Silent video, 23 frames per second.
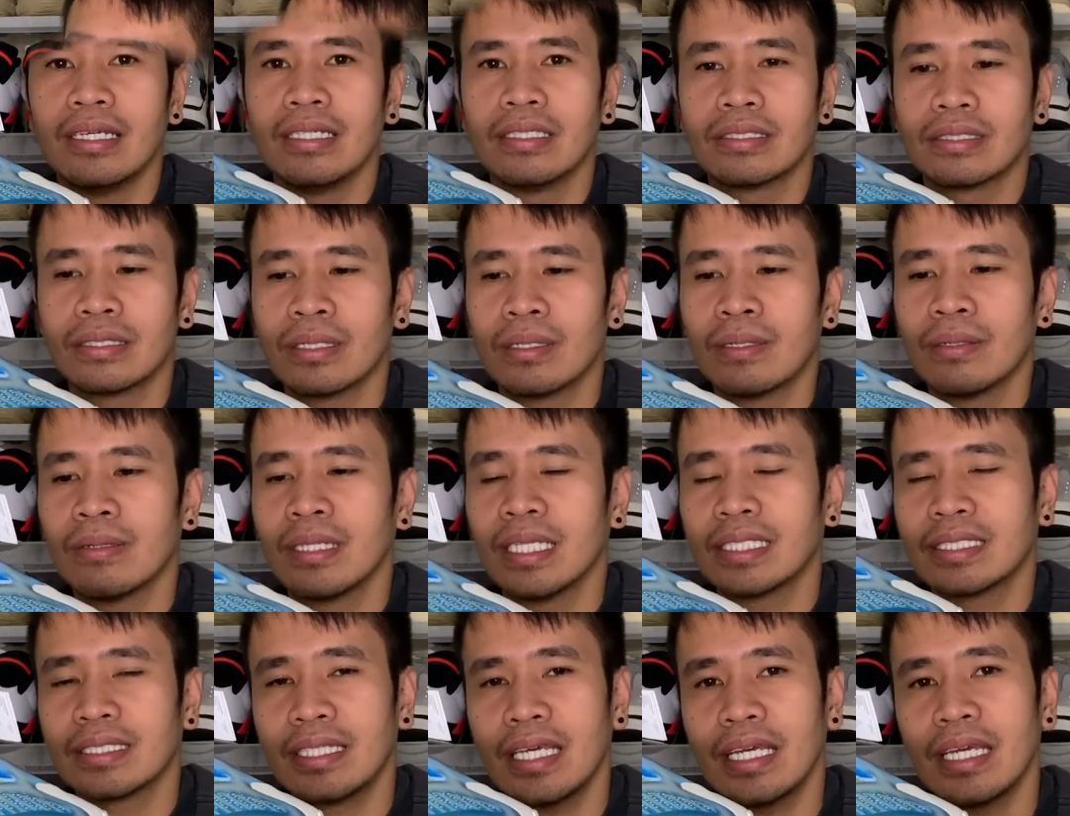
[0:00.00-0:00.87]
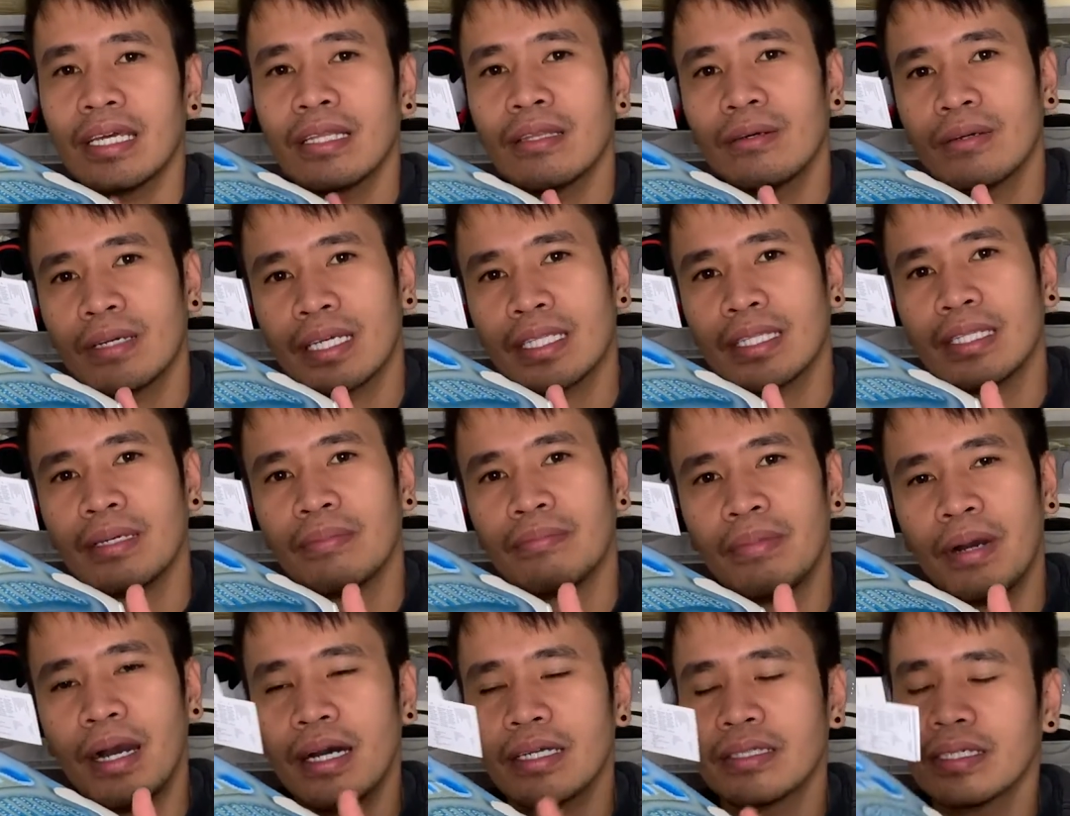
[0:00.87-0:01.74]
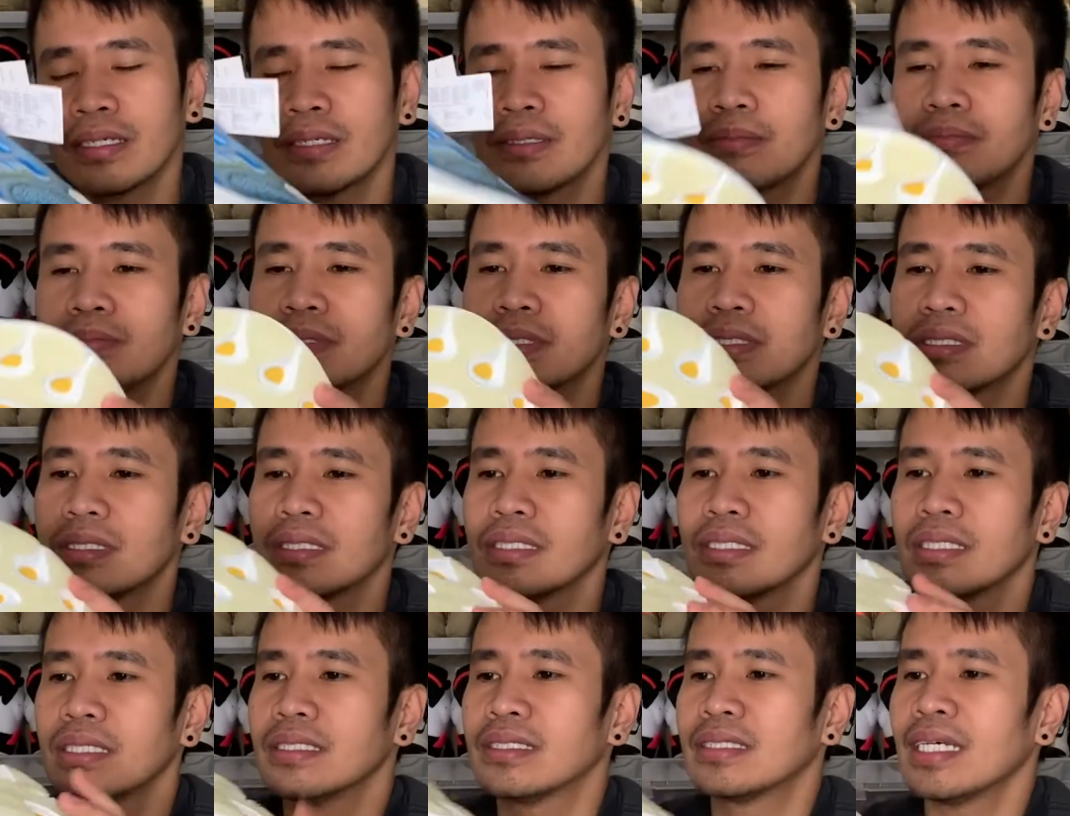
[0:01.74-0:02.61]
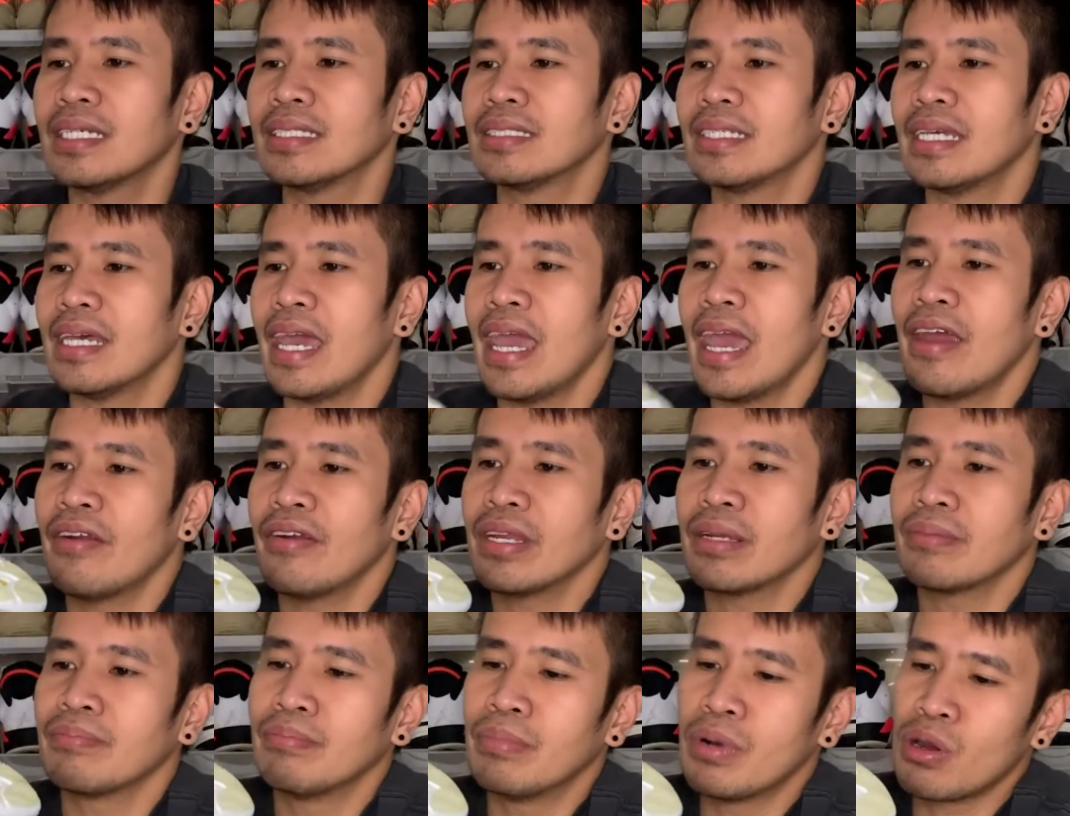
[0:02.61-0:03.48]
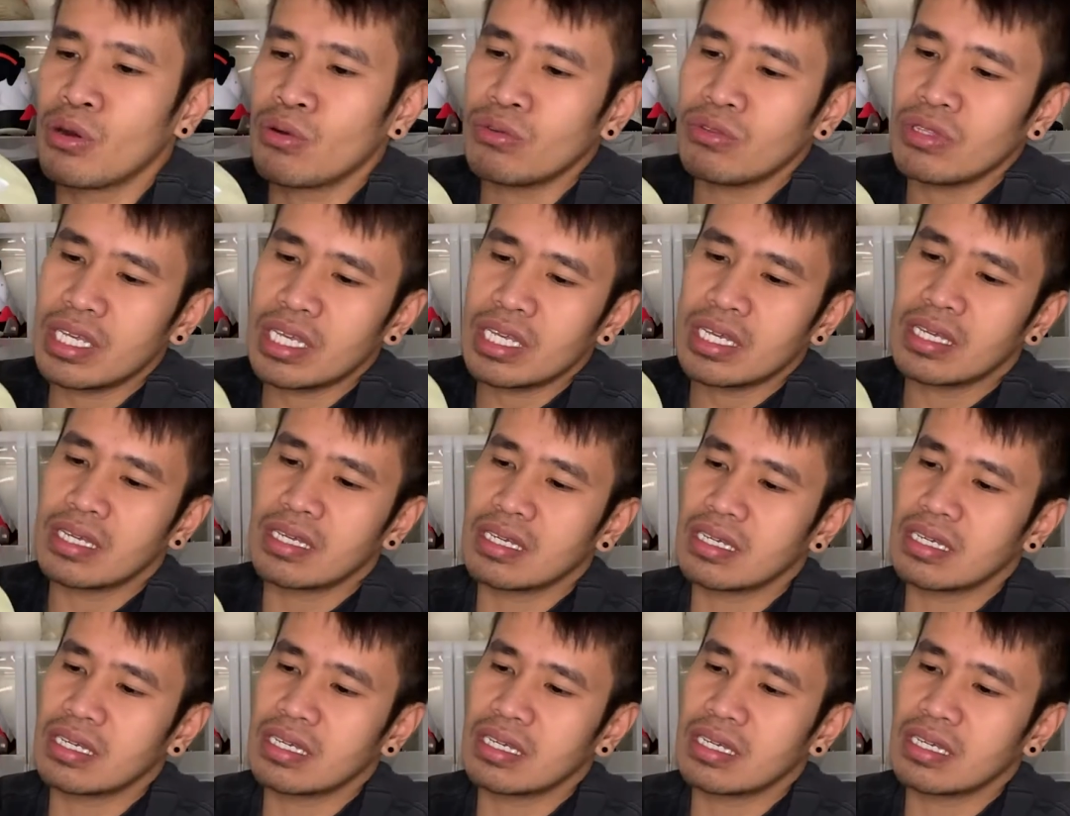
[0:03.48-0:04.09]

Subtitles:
So let's take a look at the bottoms. It says herringbone.